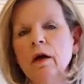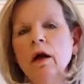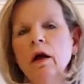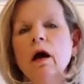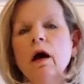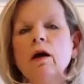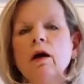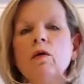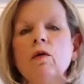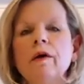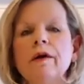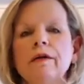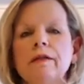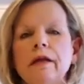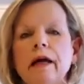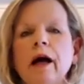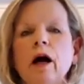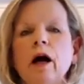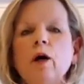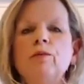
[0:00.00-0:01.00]
are going to
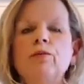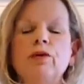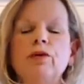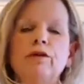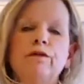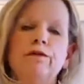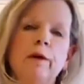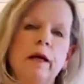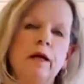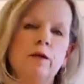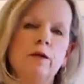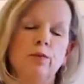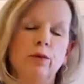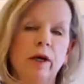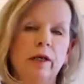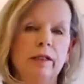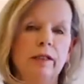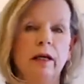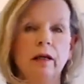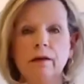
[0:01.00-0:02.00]
help prevent
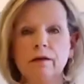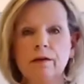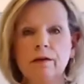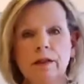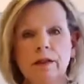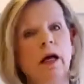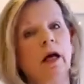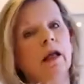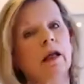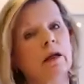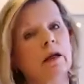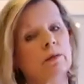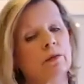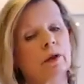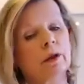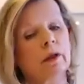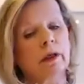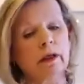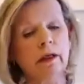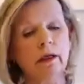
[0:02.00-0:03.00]
breakdown of the cell and
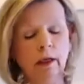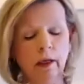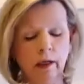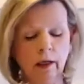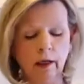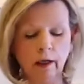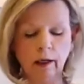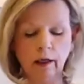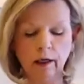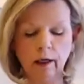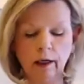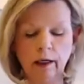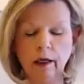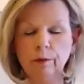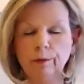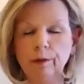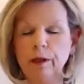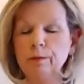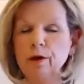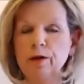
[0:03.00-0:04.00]
really
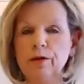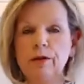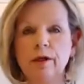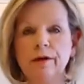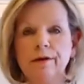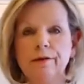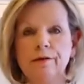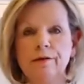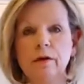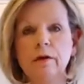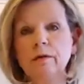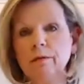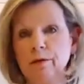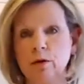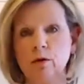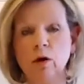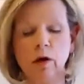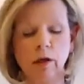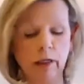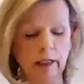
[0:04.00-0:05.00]
help keep ourselves
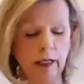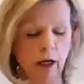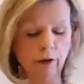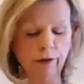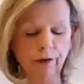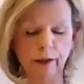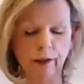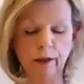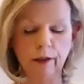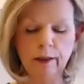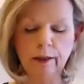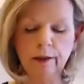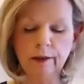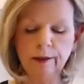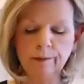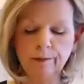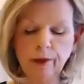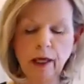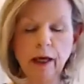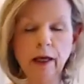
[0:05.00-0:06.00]
strong and healthy
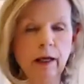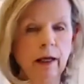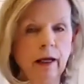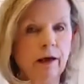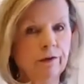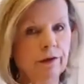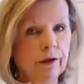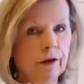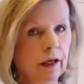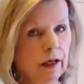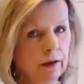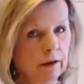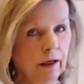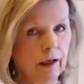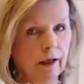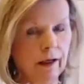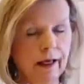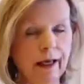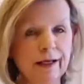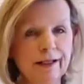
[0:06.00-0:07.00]
and have
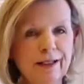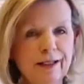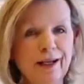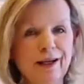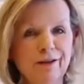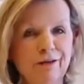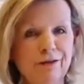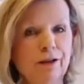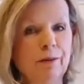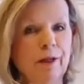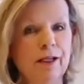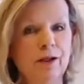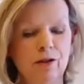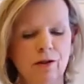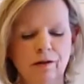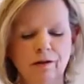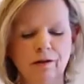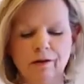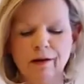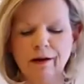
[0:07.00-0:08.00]

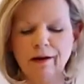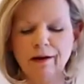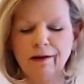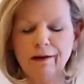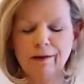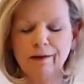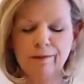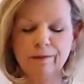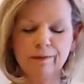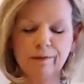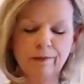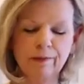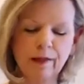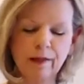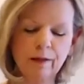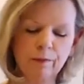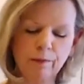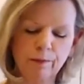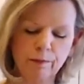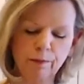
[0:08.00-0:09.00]
anti-inflammation
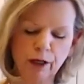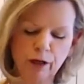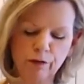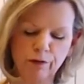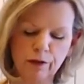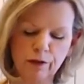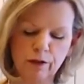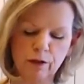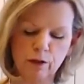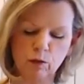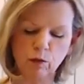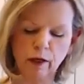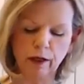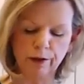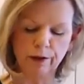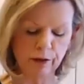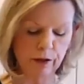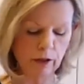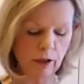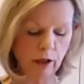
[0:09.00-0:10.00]
benefits as well.
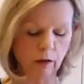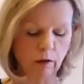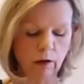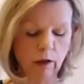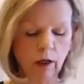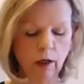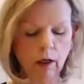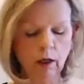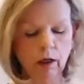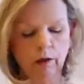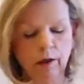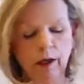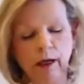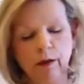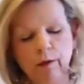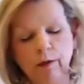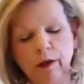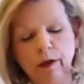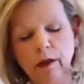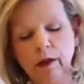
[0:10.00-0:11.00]
So, okay,
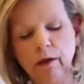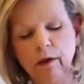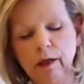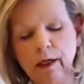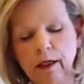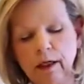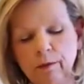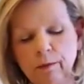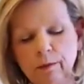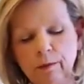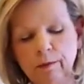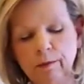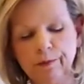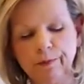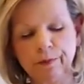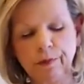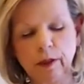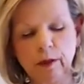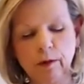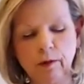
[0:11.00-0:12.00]
we're going to go ahead and
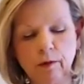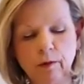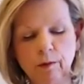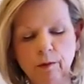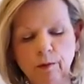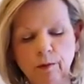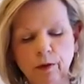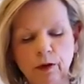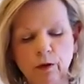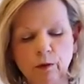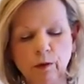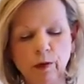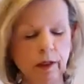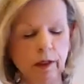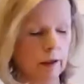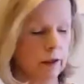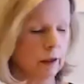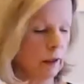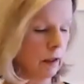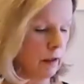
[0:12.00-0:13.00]
put the red
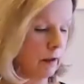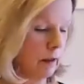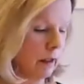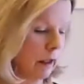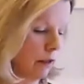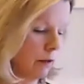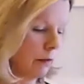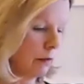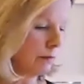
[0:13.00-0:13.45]
onion in there.